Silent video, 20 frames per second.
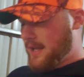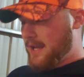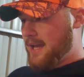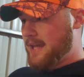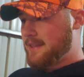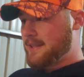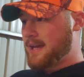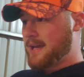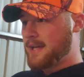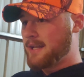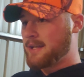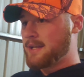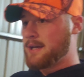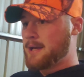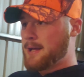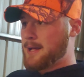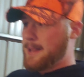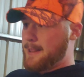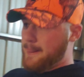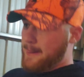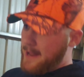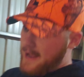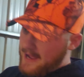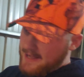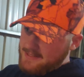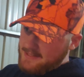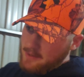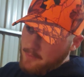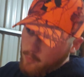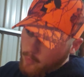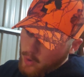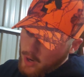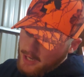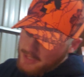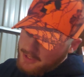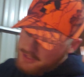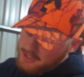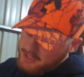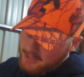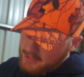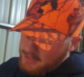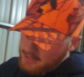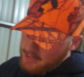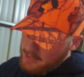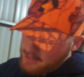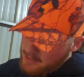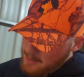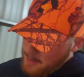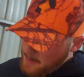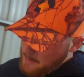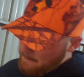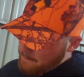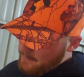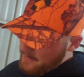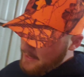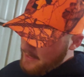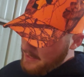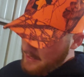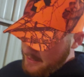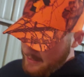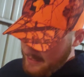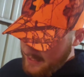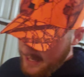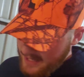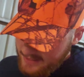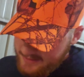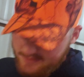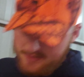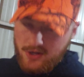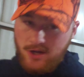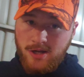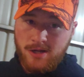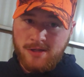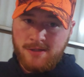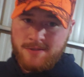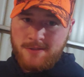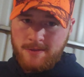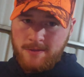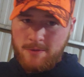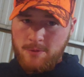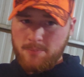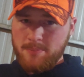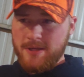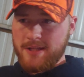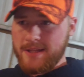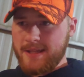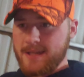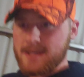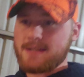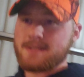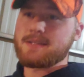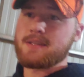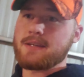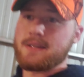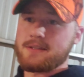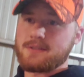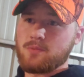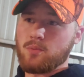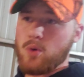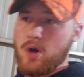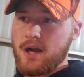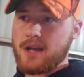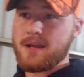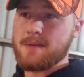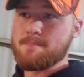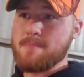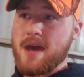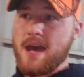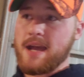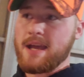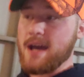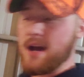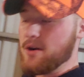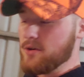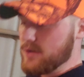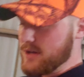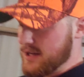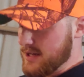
and then as I'm watching, kind of turns a little bit like it's walking back out,